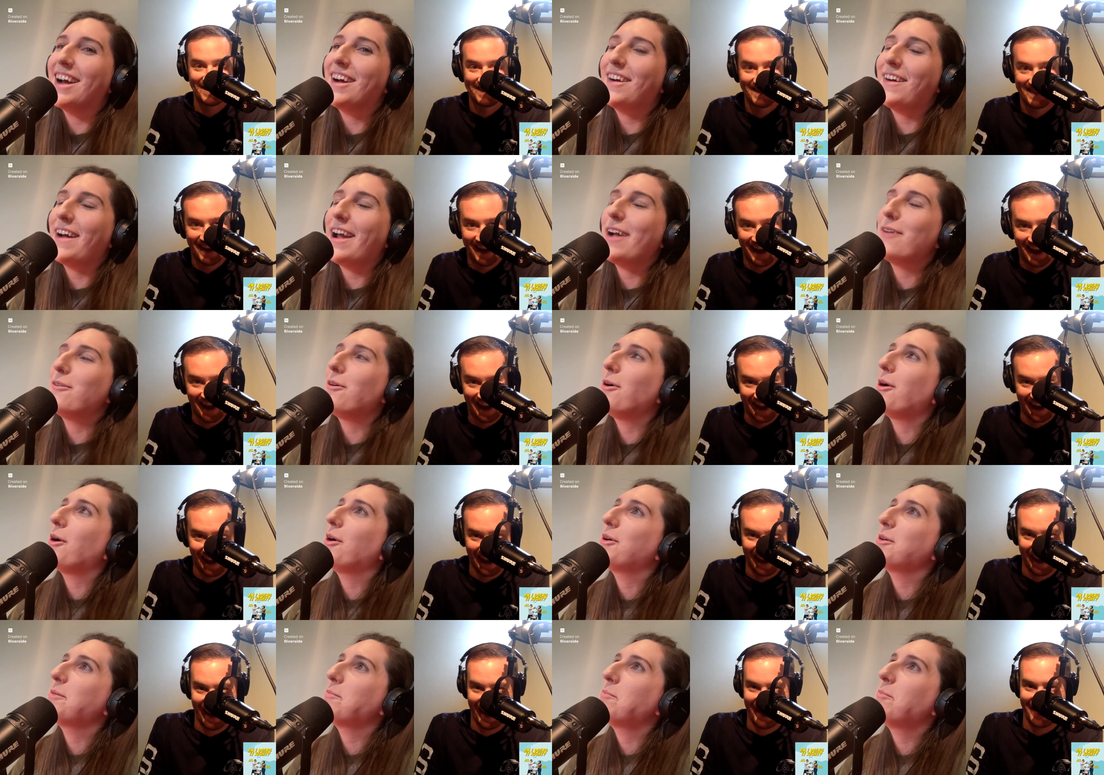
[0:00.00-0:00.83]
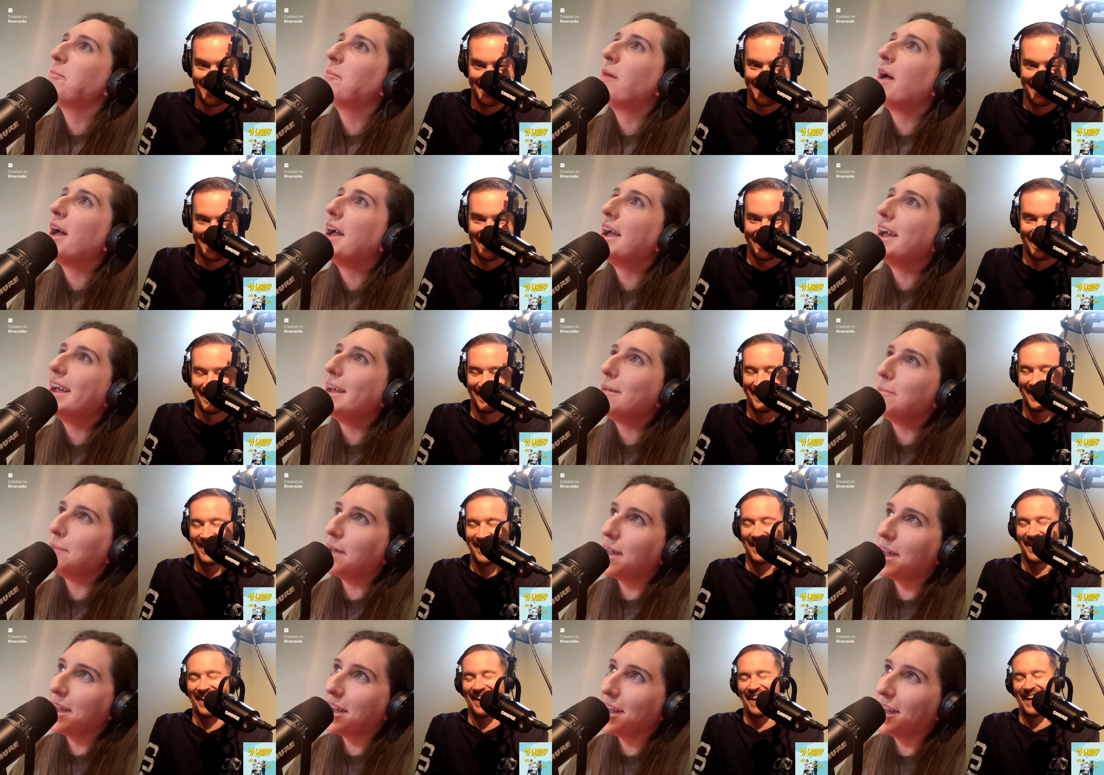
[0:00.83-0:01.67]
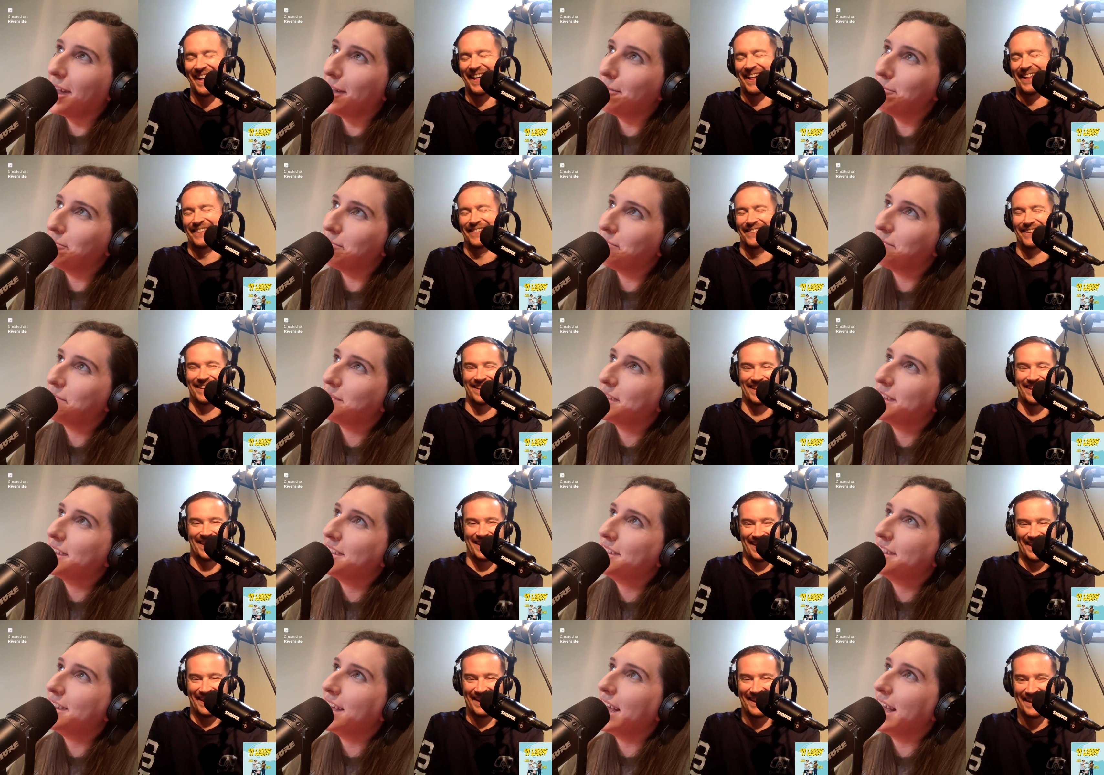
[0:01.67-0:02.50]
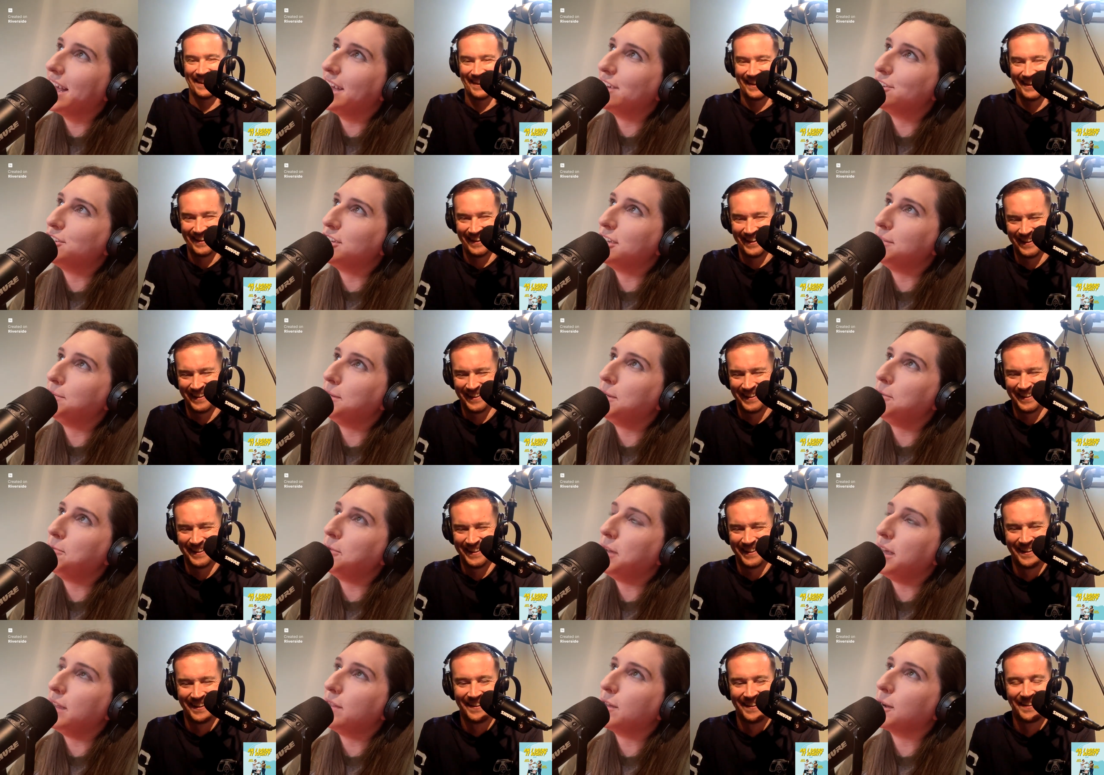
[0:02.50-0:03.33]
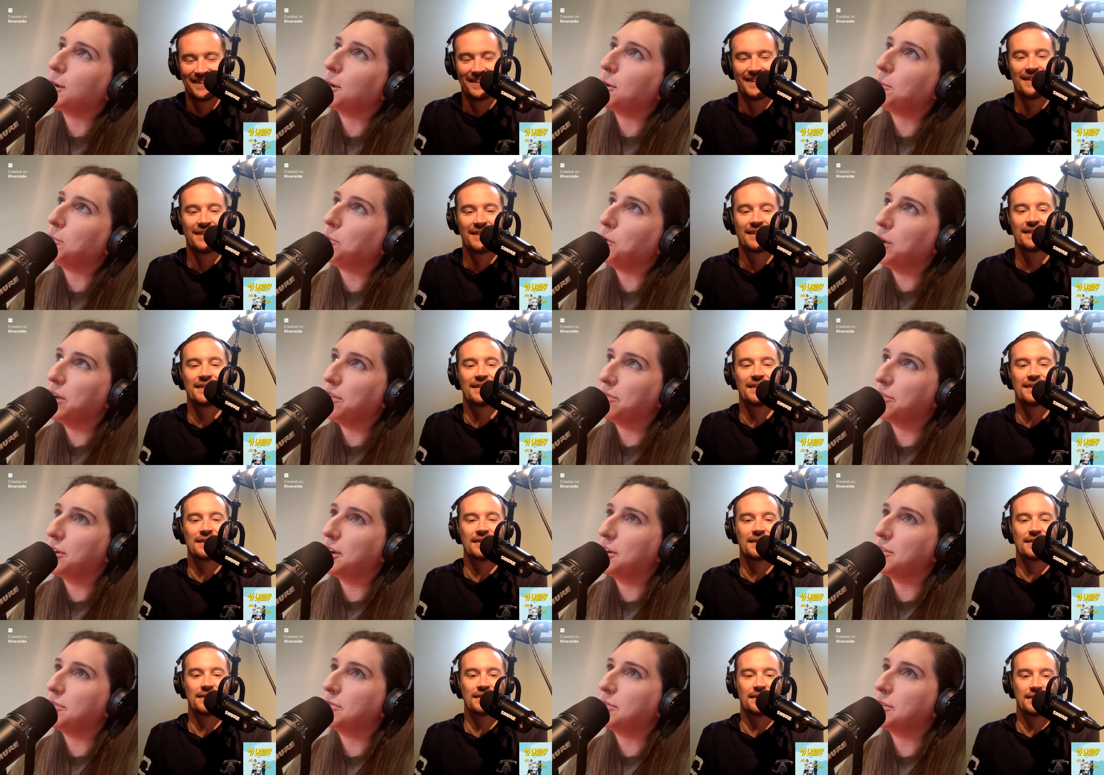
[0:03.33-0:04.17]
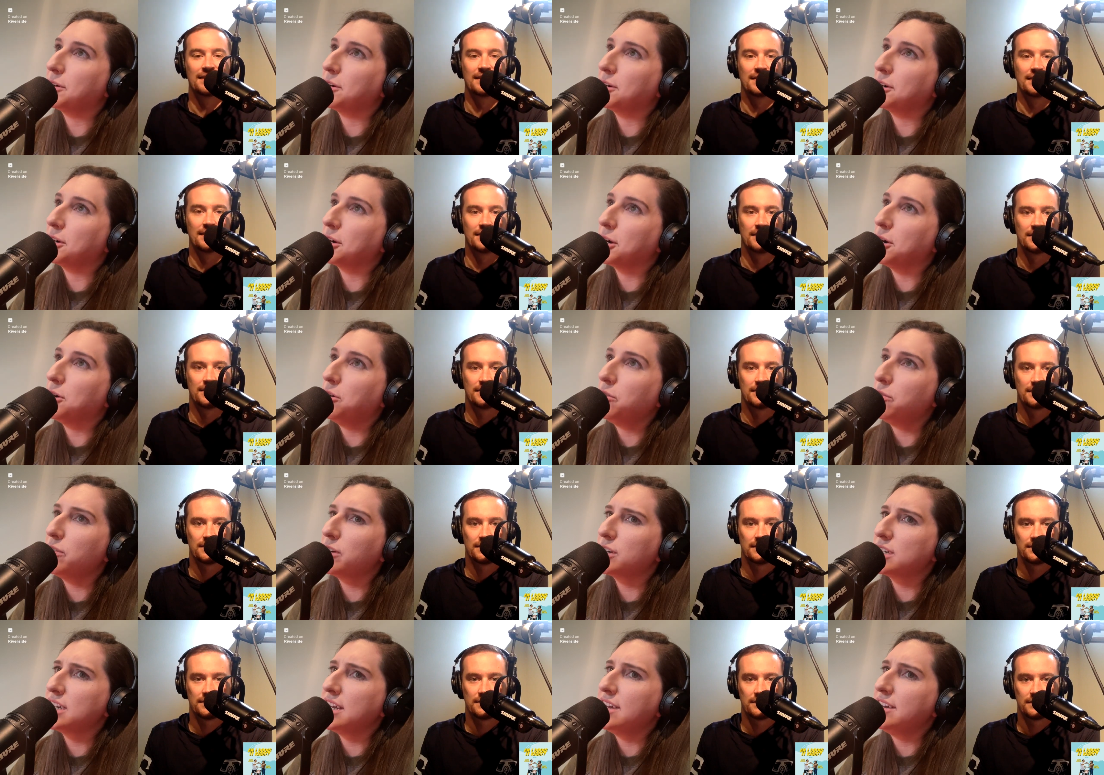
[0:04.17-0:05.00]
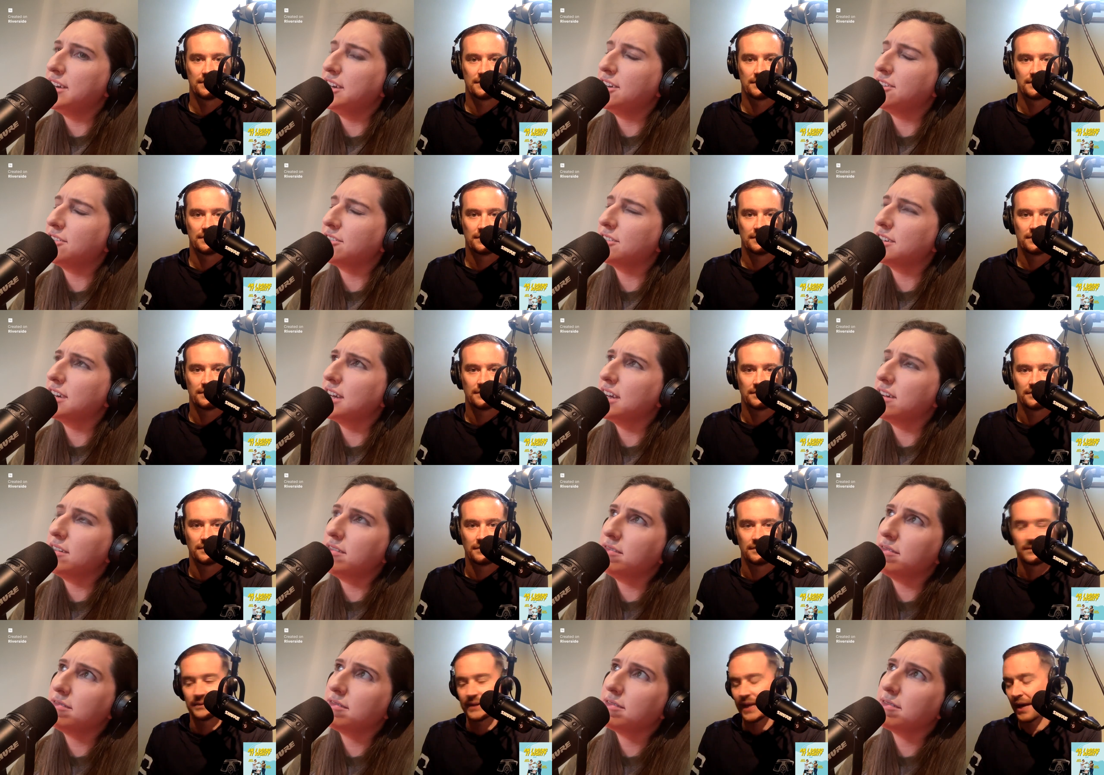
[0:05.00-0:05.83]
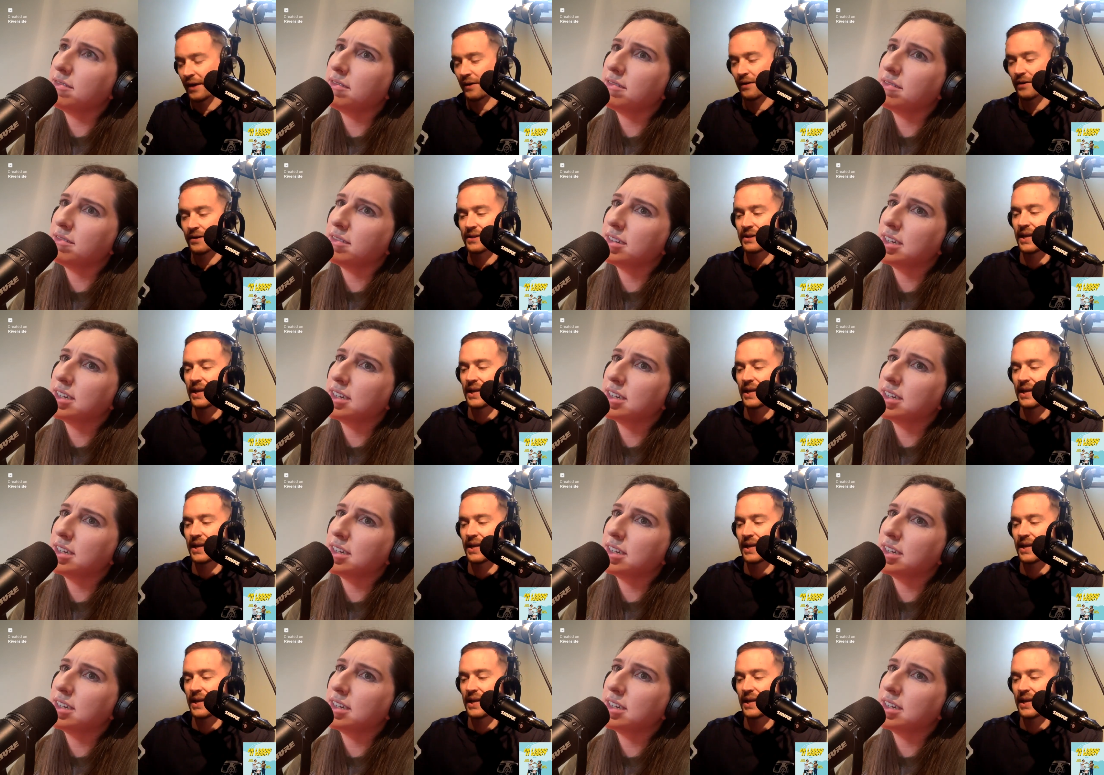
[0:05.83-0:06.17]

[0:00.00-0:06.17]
Speaker 1: All
Speaker 2: right. Well, my mom says she's been with her boyfriend for over 10 years now.
Speaker 1: Yeah, her and